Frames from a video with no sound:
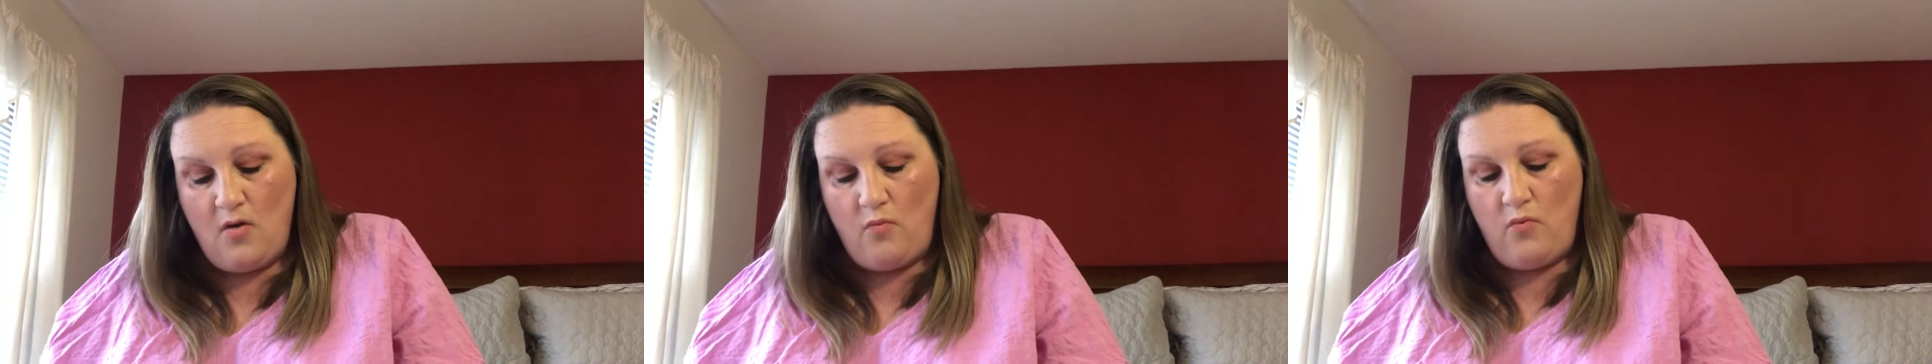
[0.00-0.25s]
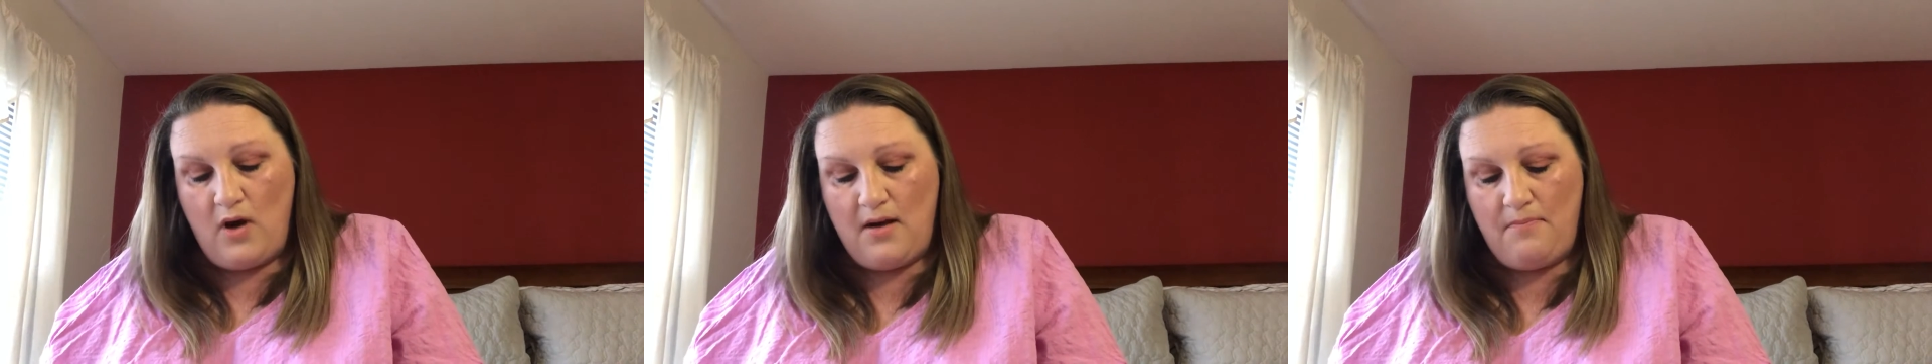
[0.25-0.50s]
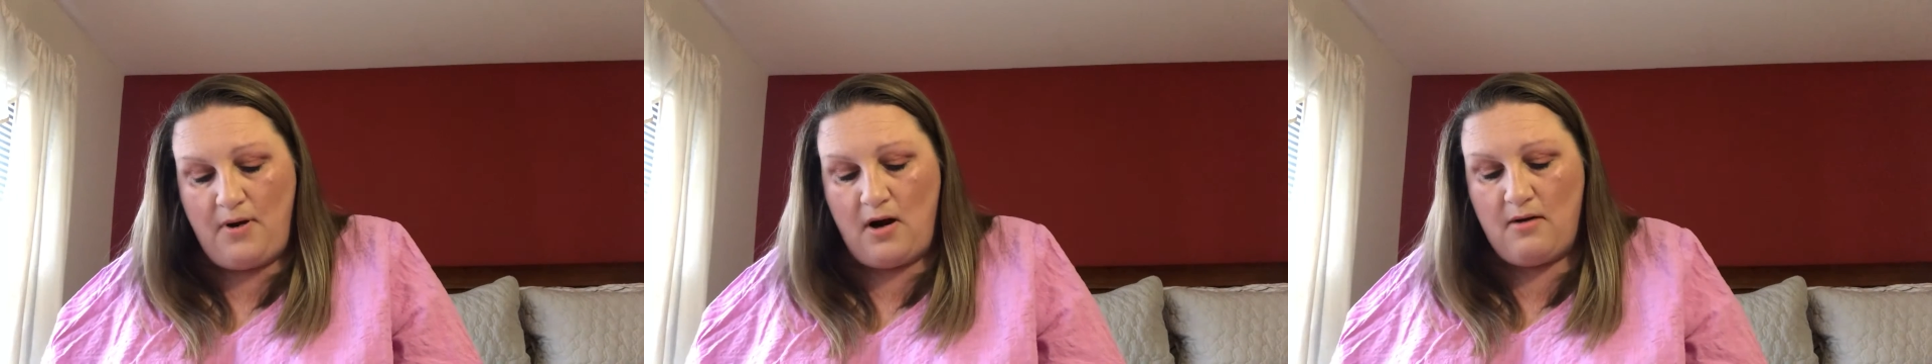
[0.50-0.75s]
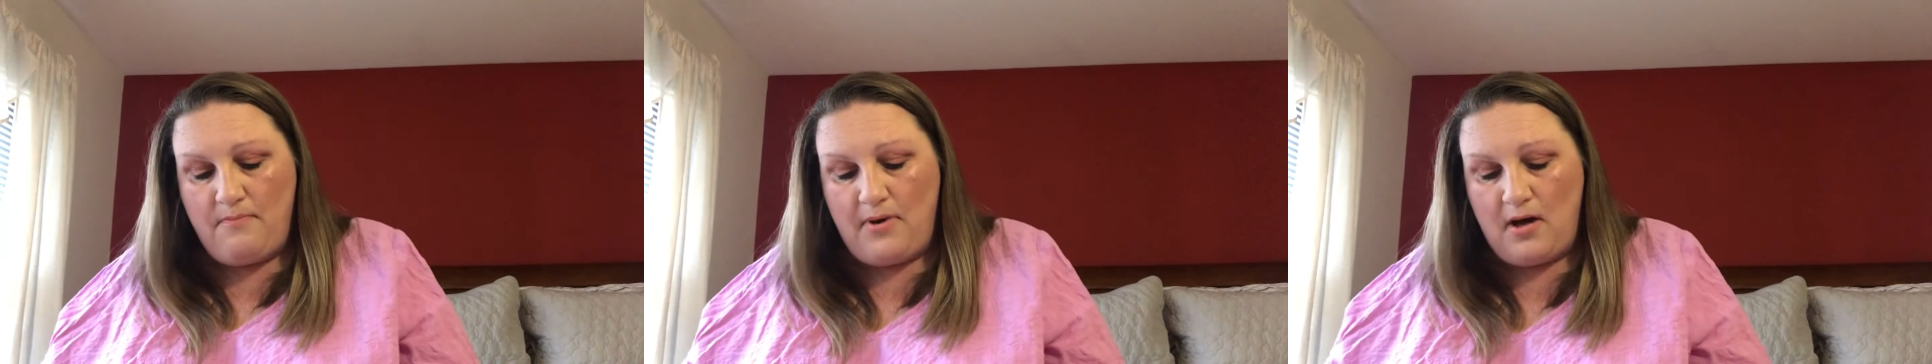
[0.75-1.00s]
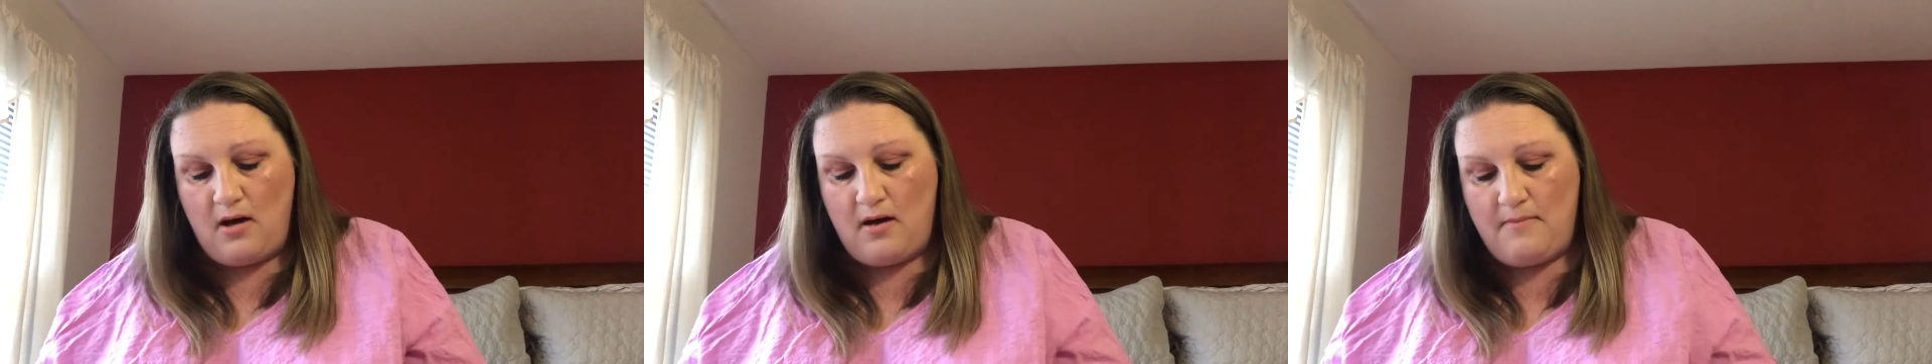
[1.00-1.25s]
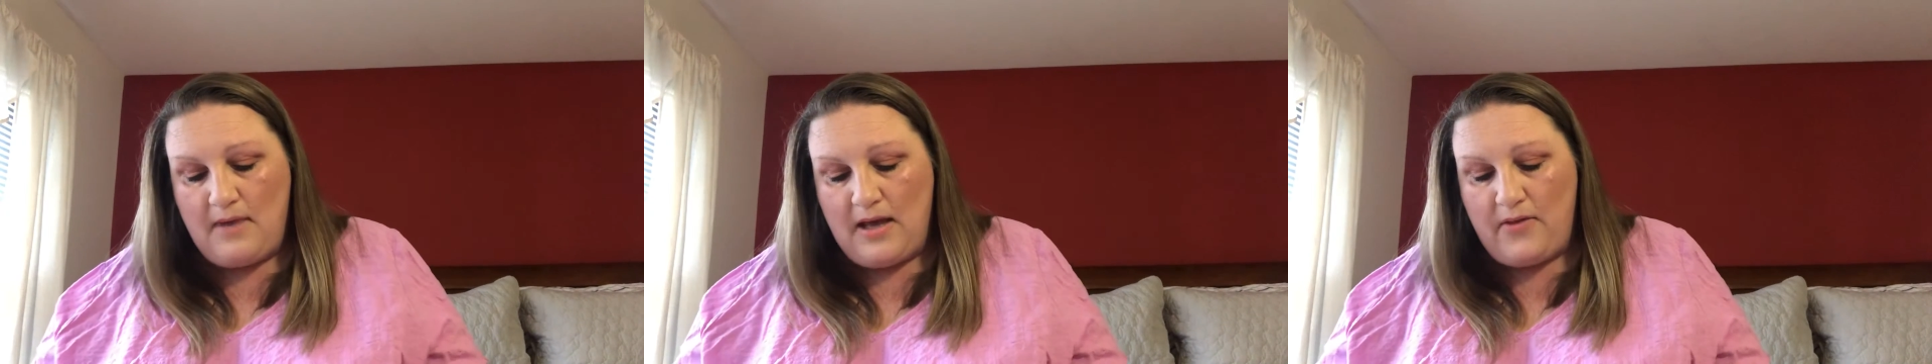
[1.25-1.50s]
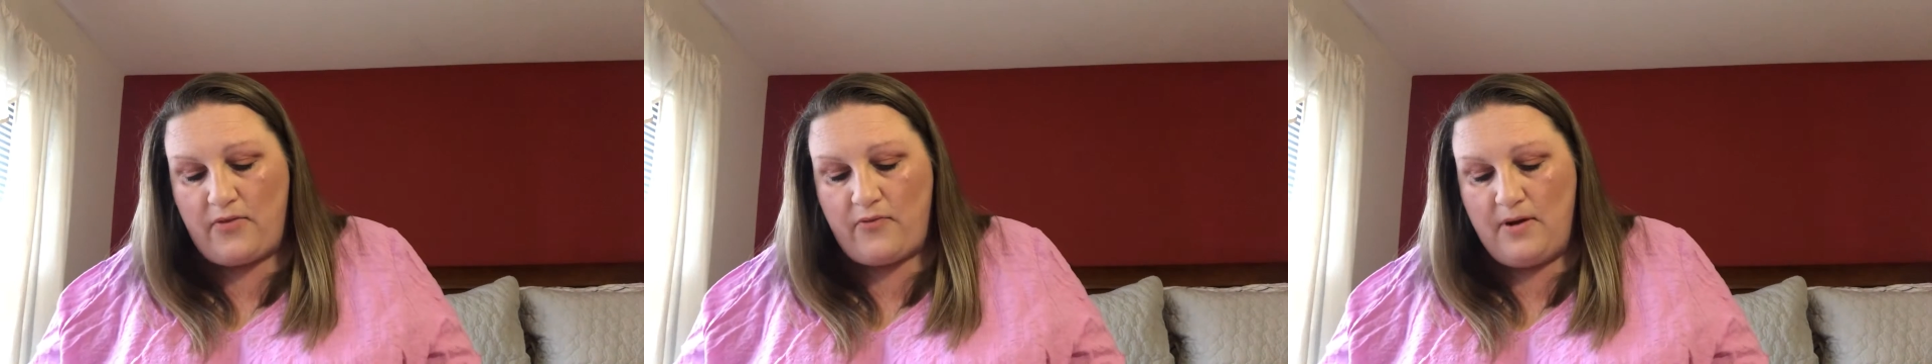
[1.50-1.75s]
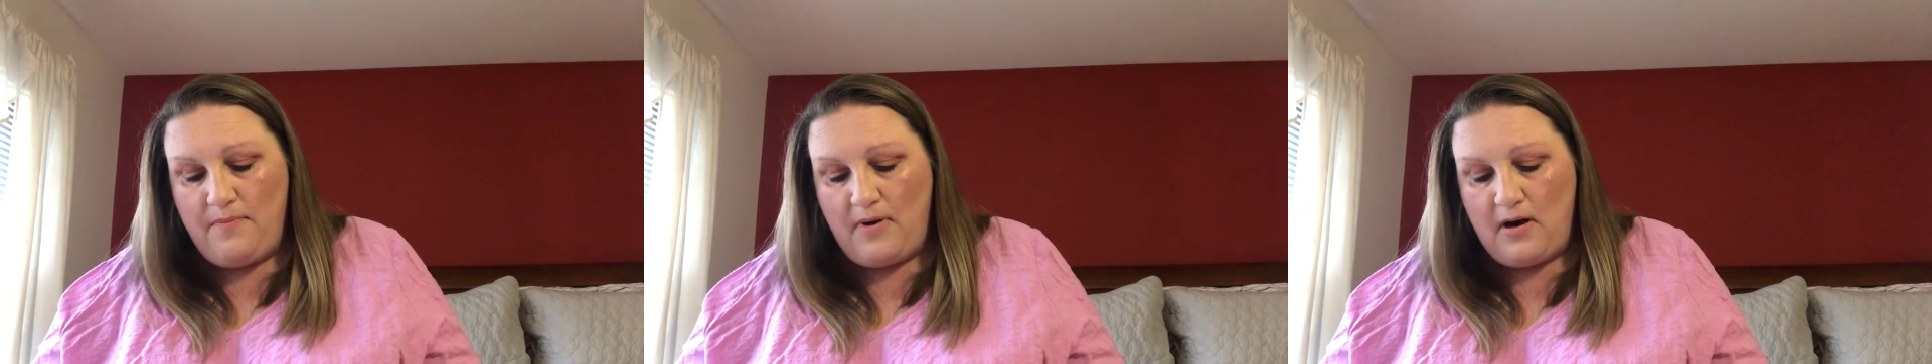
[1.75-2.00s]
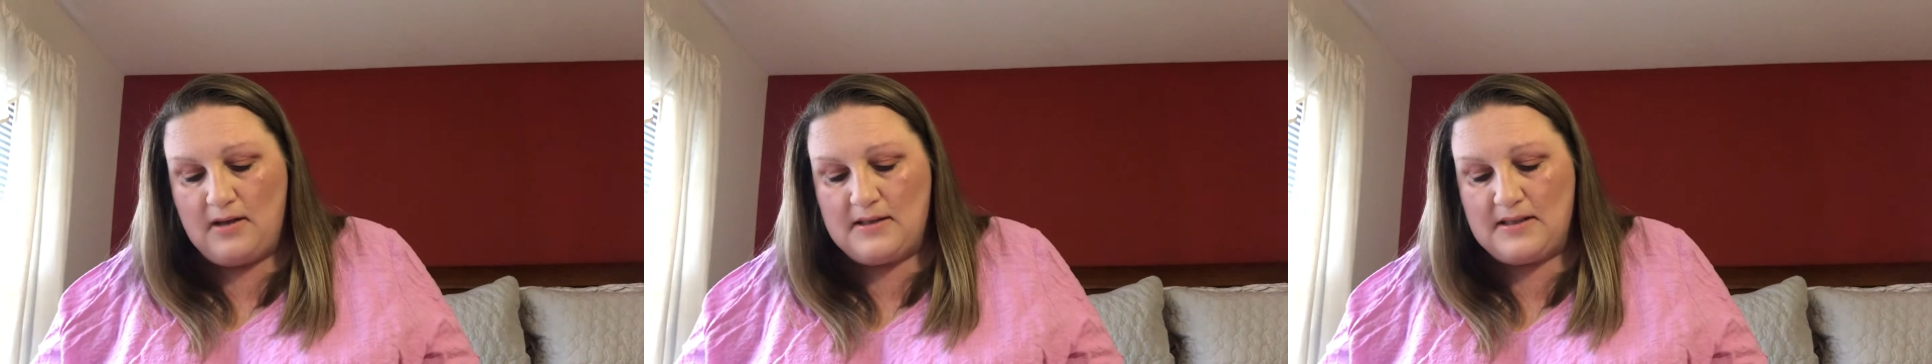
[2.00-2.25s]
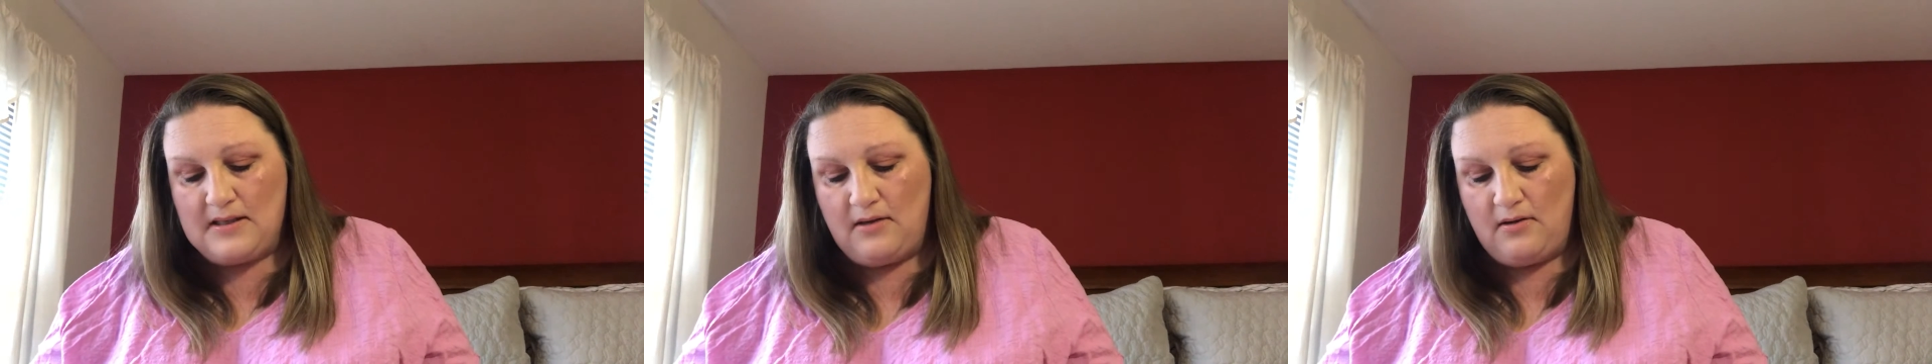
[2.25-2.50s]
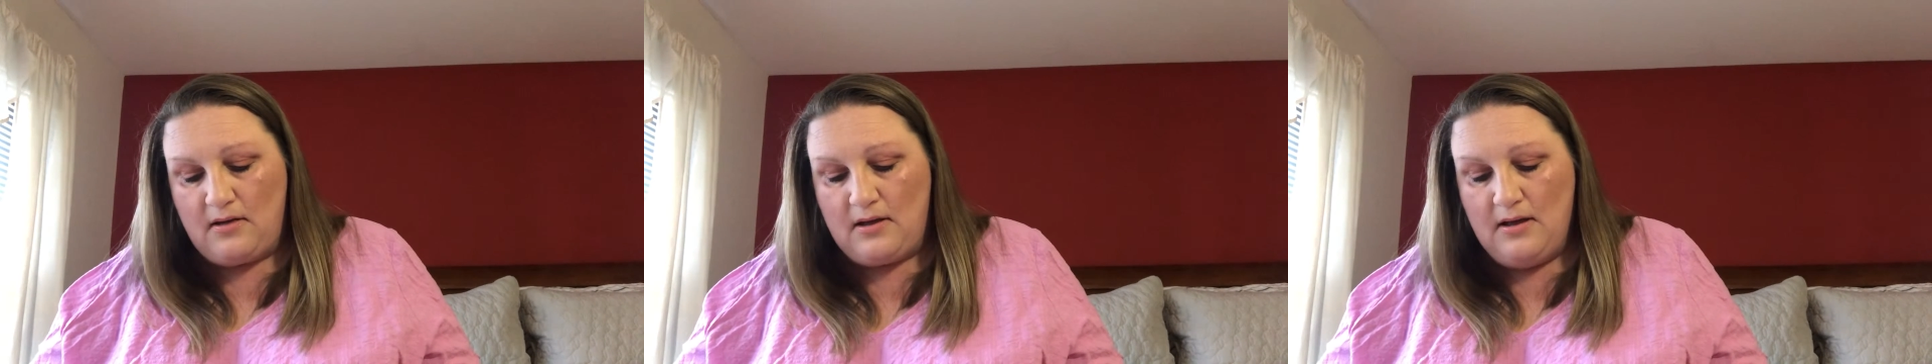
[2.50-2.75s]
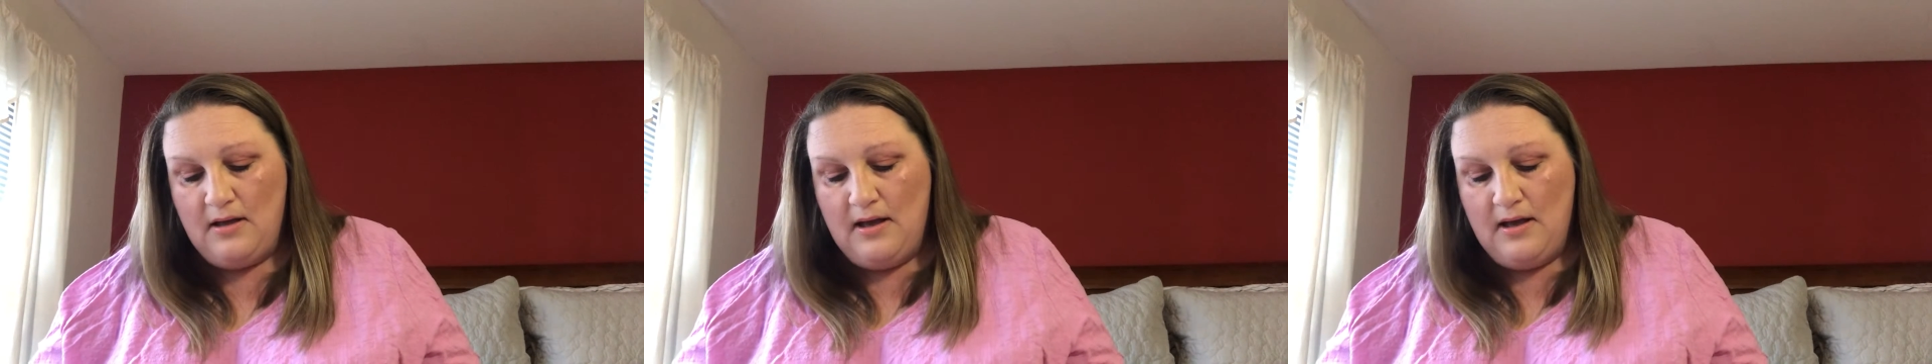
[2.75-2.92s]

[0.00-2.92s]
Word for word: One part balm and three parts silk